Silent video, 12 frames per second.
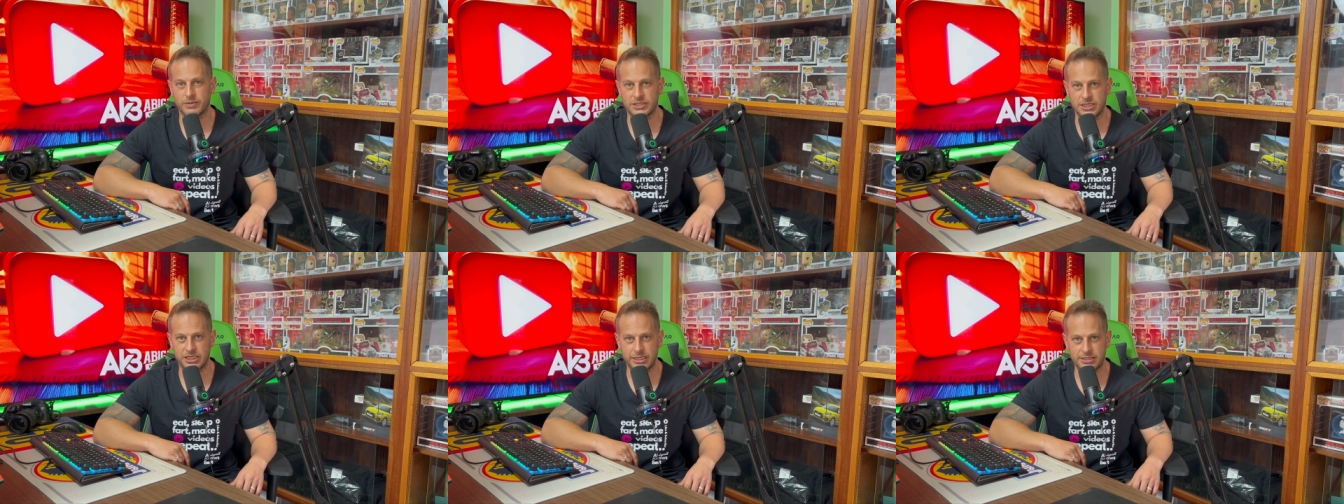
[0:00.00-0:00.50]
was
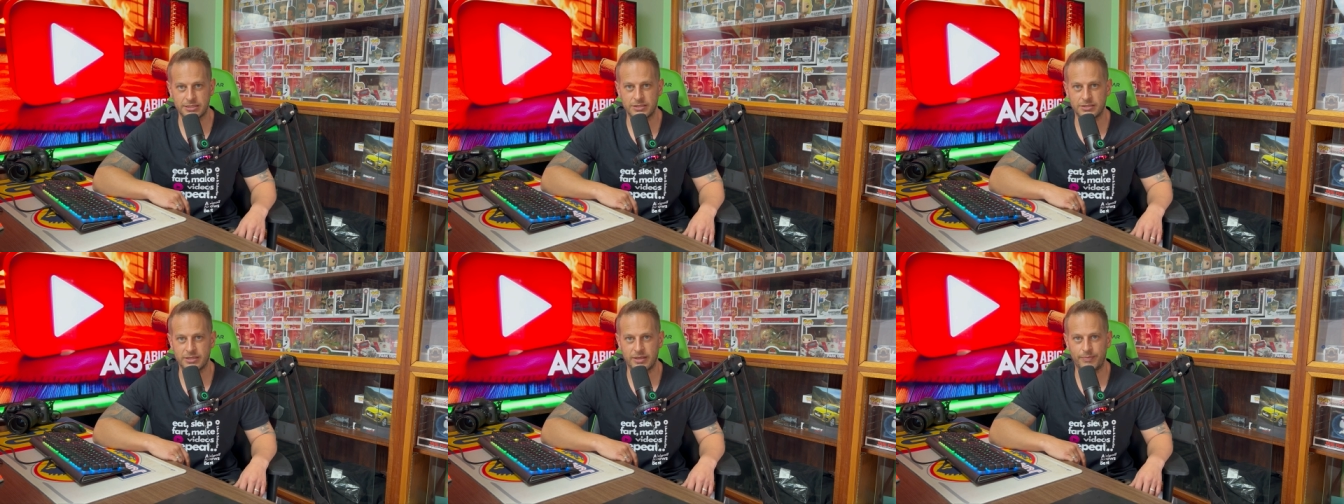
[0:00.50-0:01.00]
suggested
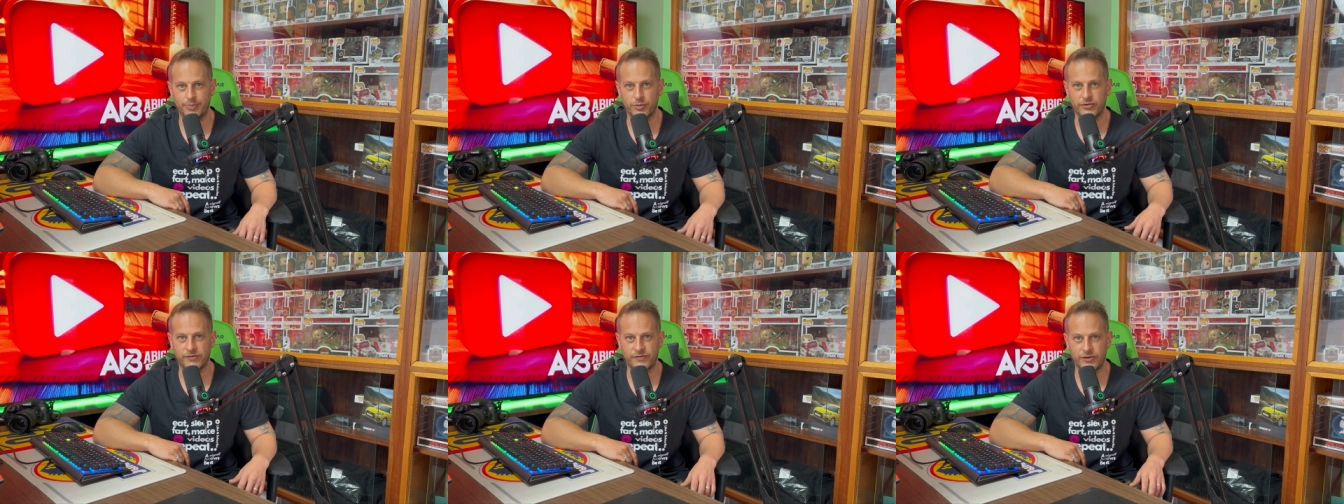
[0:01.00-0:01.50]
to them,
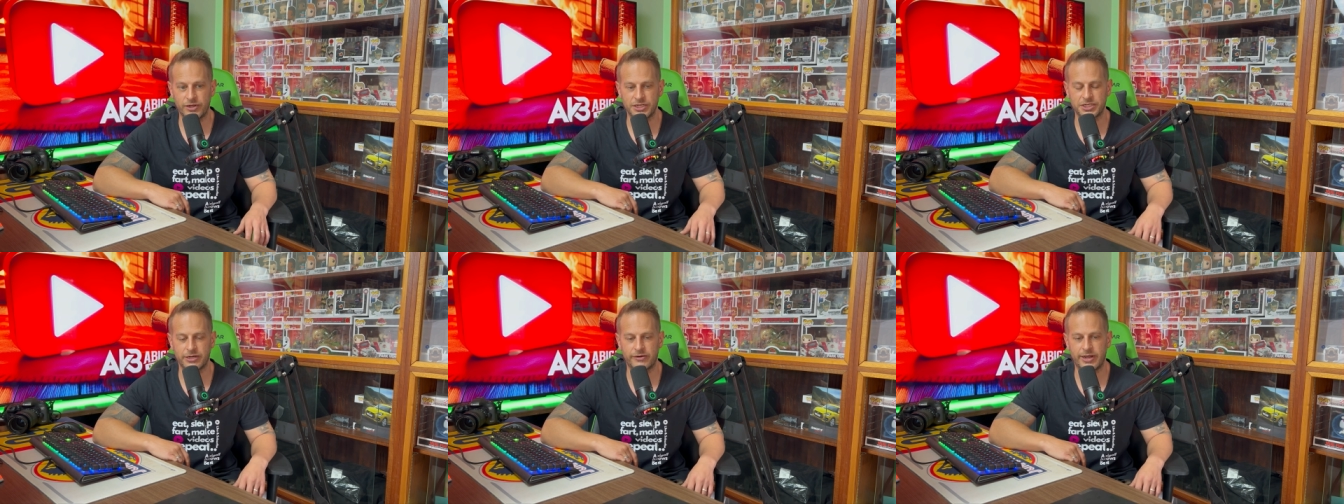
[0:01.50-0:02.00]
moved
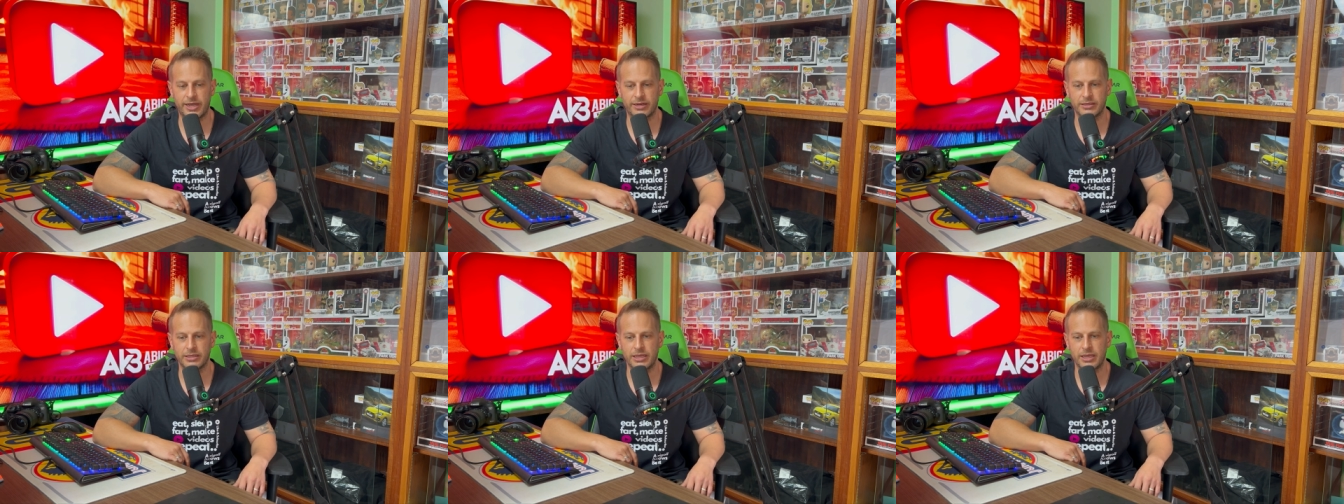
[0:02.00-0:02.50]
furniture
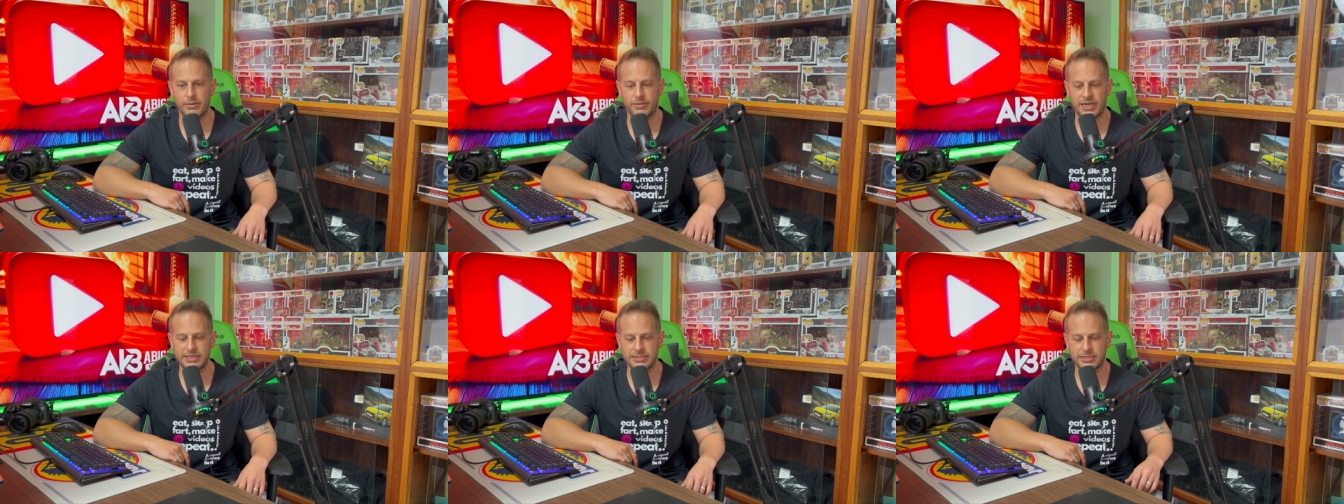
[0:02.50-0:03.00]
around,
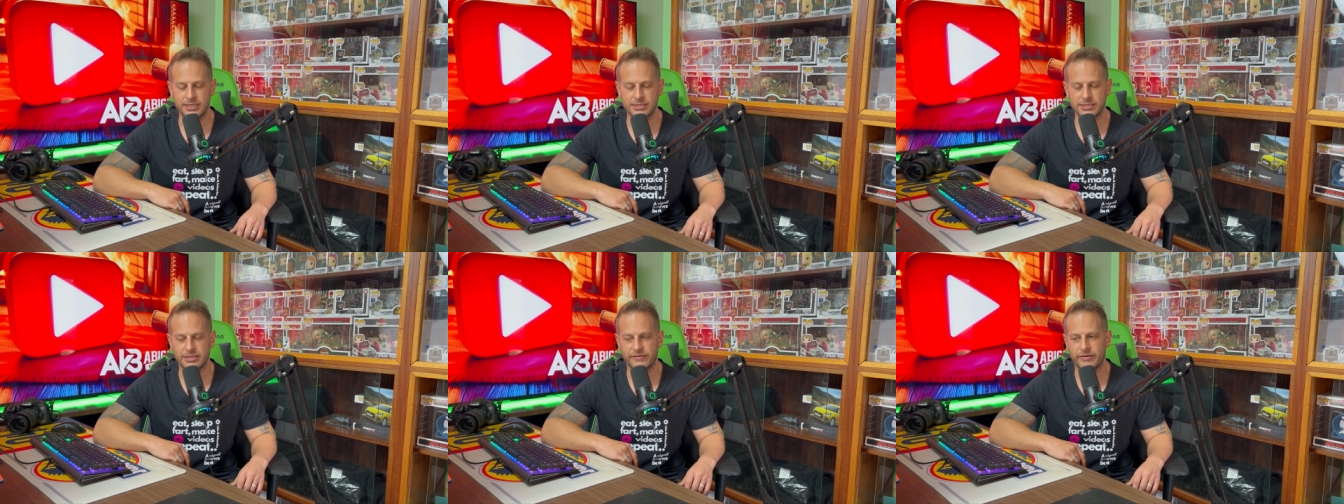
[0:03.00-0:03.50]
placed things
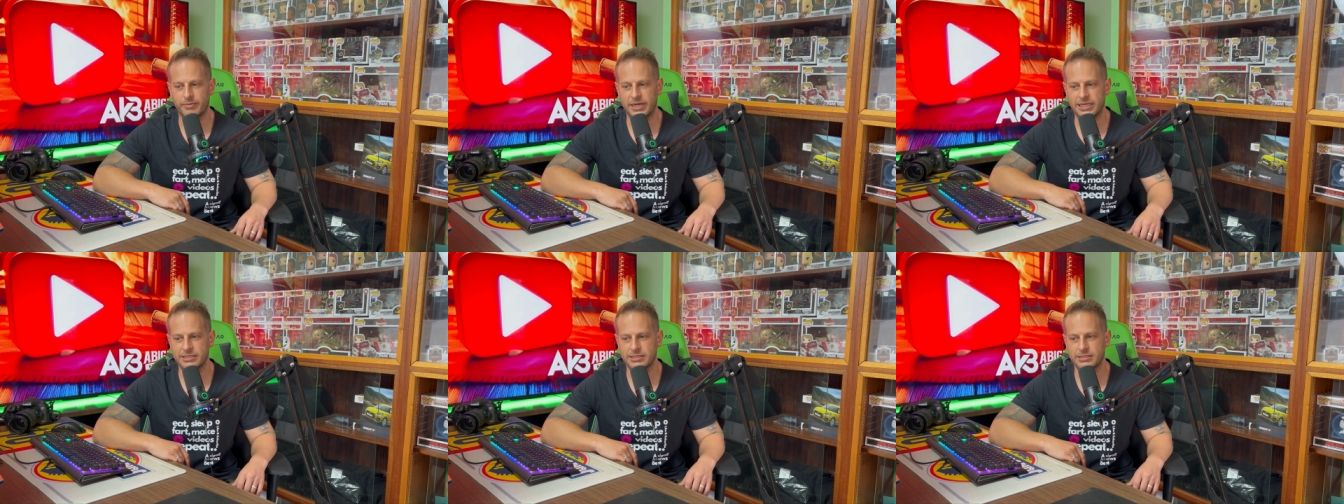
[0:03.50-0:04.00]
in different
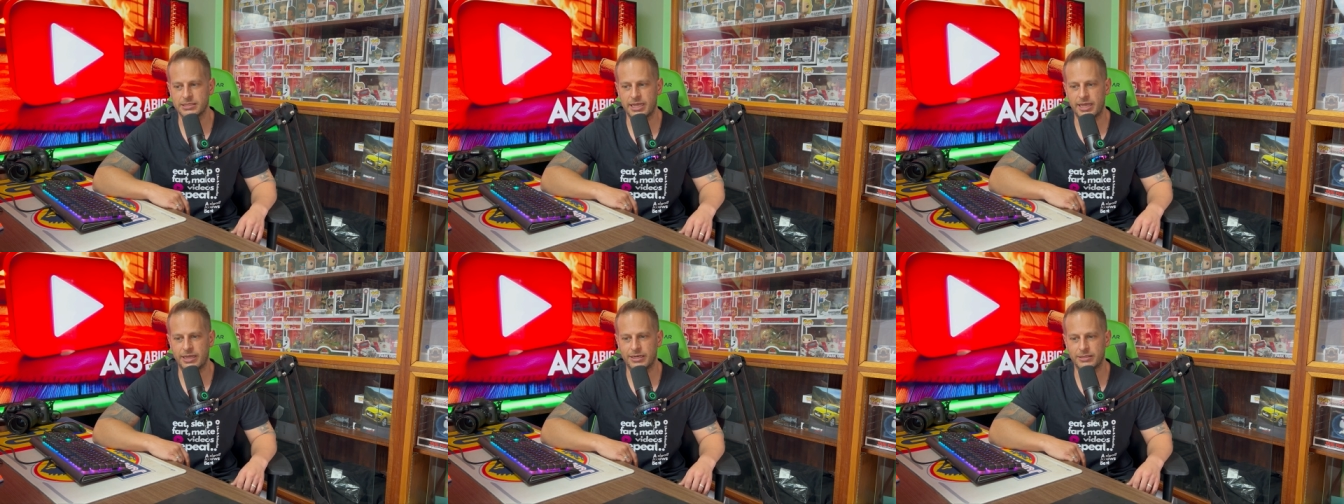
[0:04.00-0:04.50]
places,
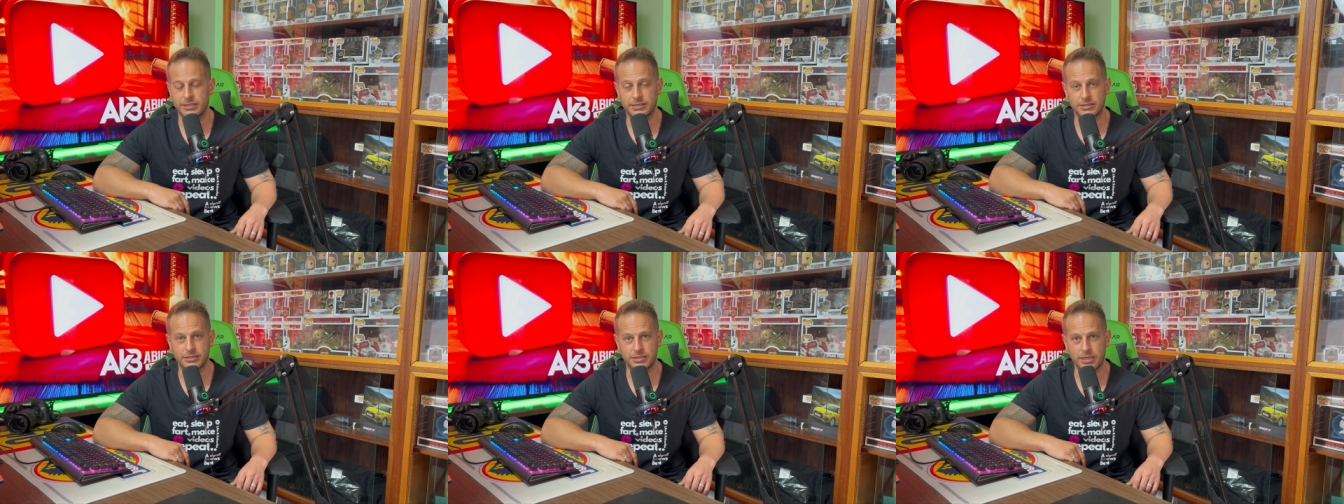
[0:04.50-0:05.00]
and it
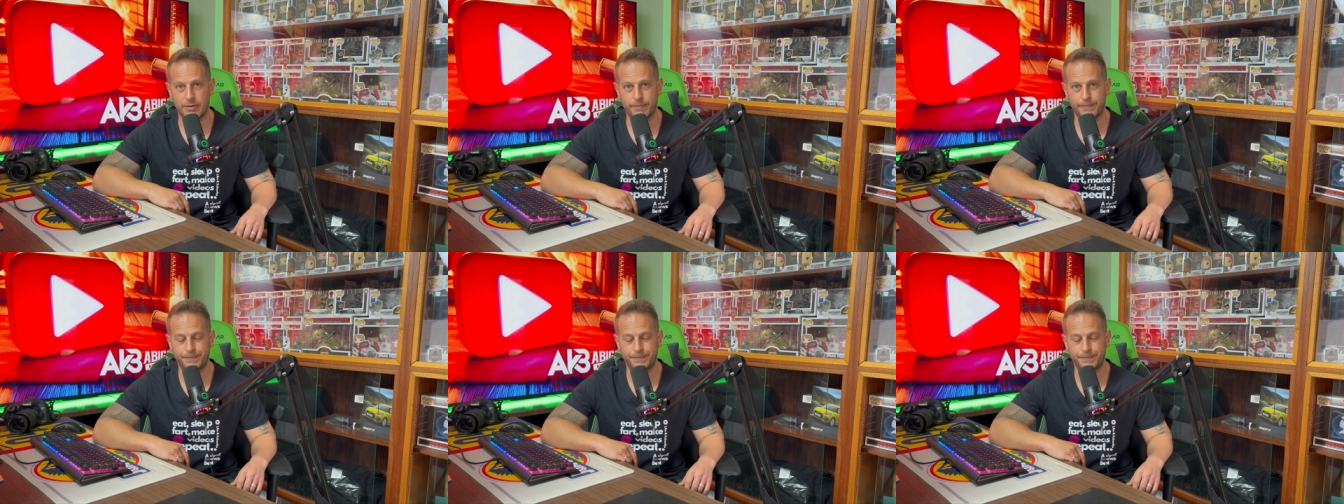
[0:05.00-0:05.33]
didn't stop.